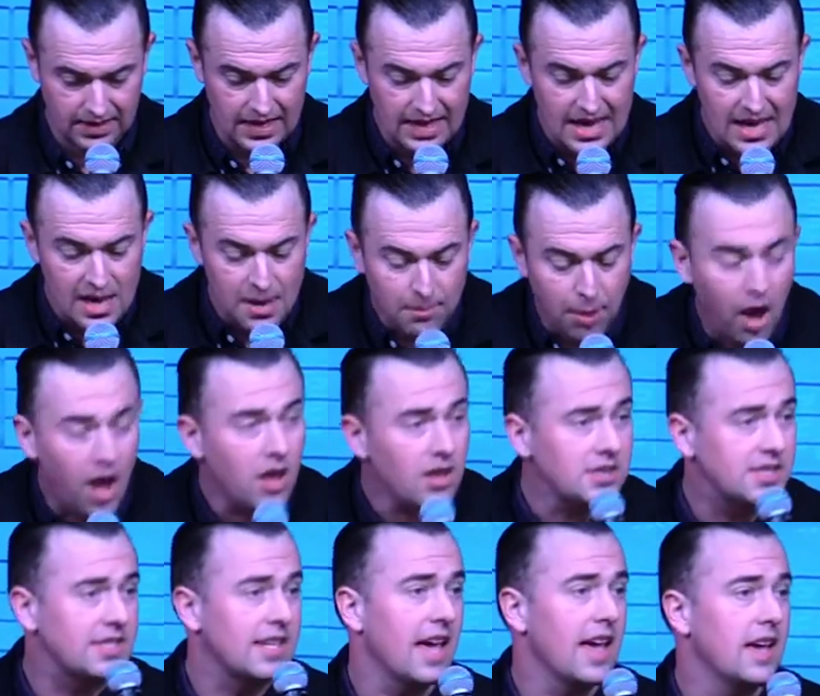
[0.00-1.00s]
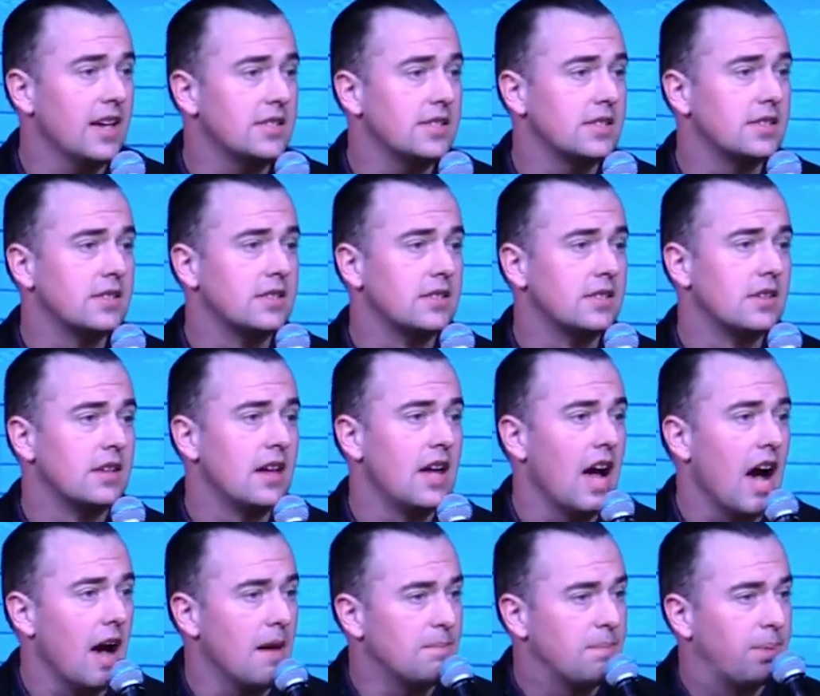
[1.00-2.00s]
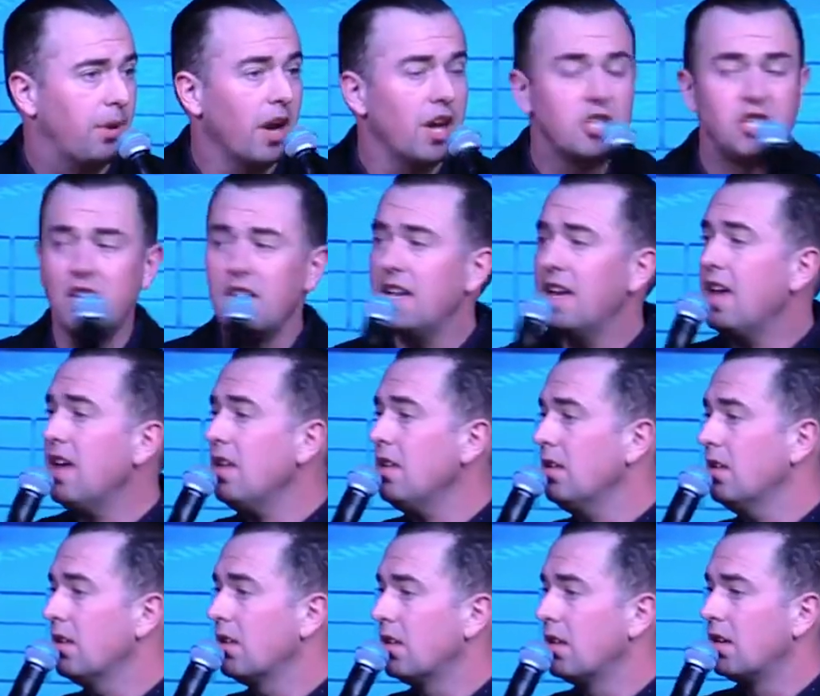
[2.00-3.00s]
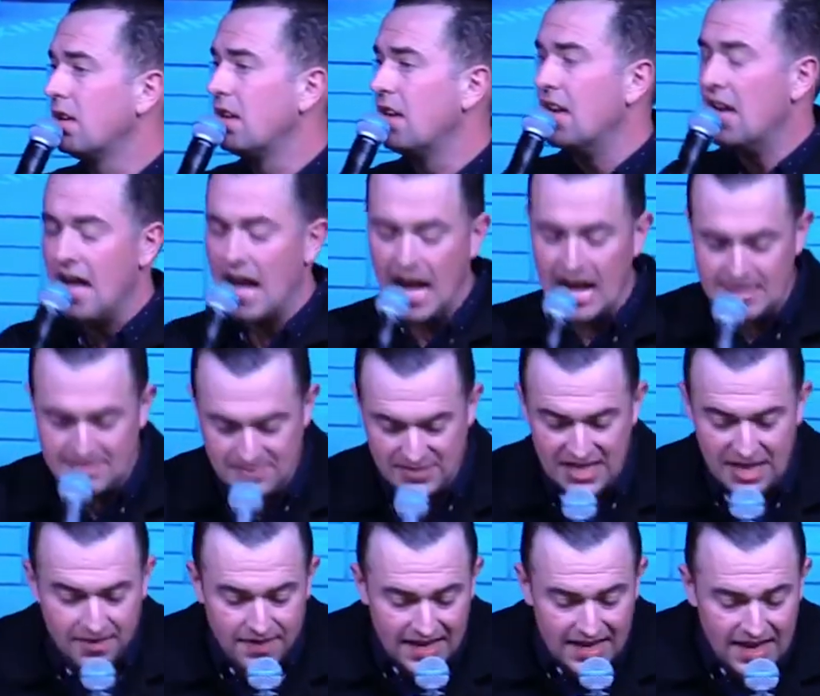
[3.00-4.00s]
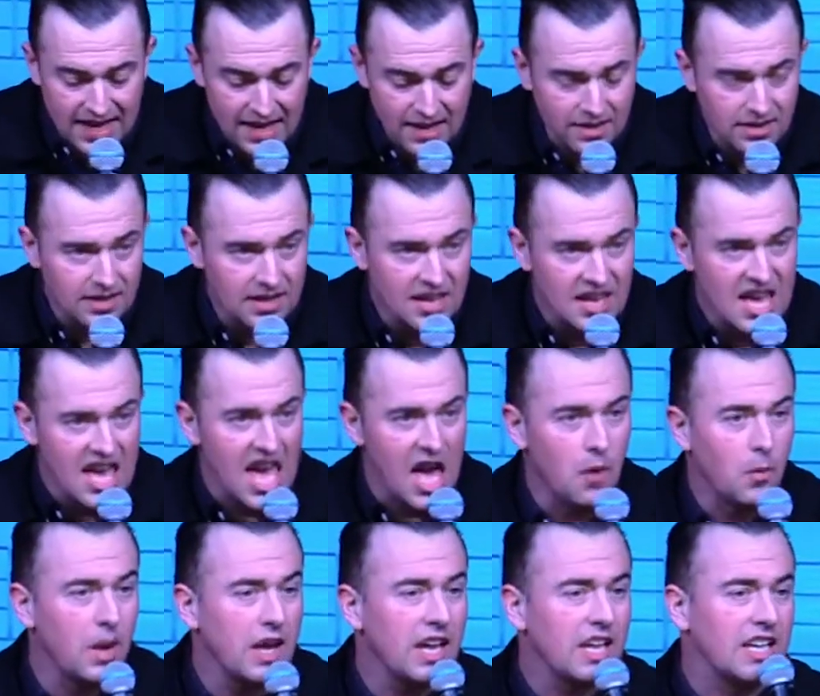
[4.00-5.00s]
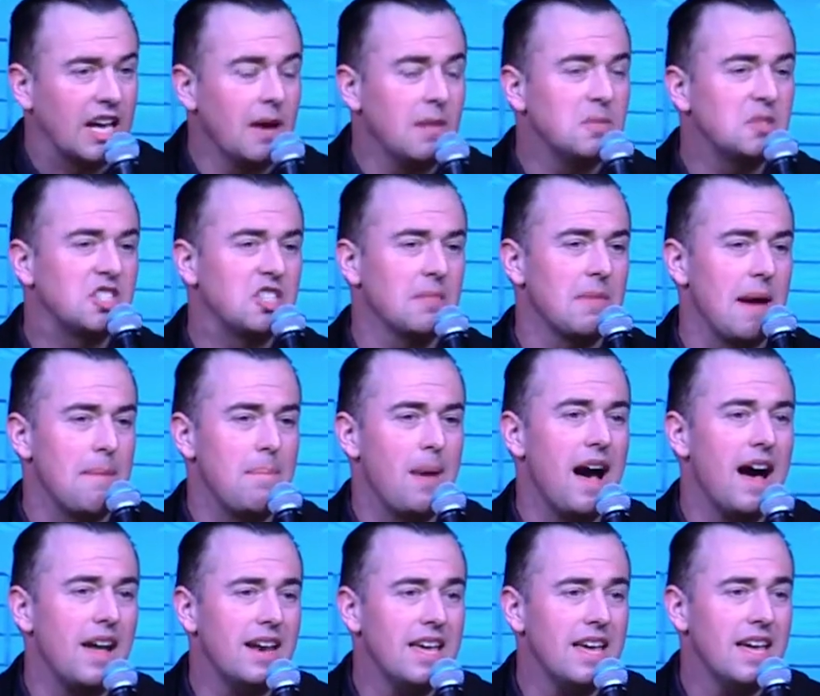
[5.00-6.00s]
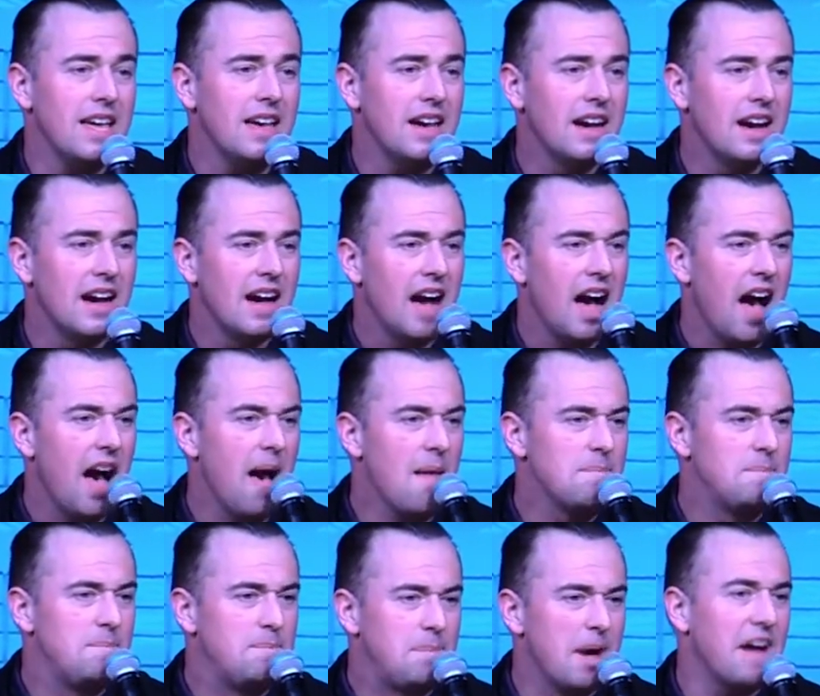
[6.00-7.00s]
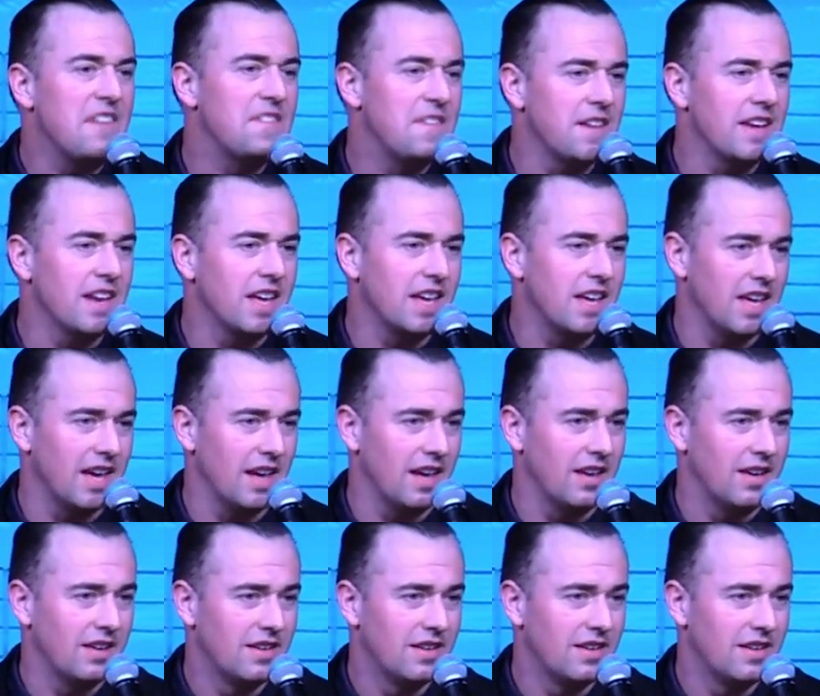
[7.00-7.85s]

Paul says, I'm preaching it, I'm living it, and when it comes to my body, I'm buffeting it.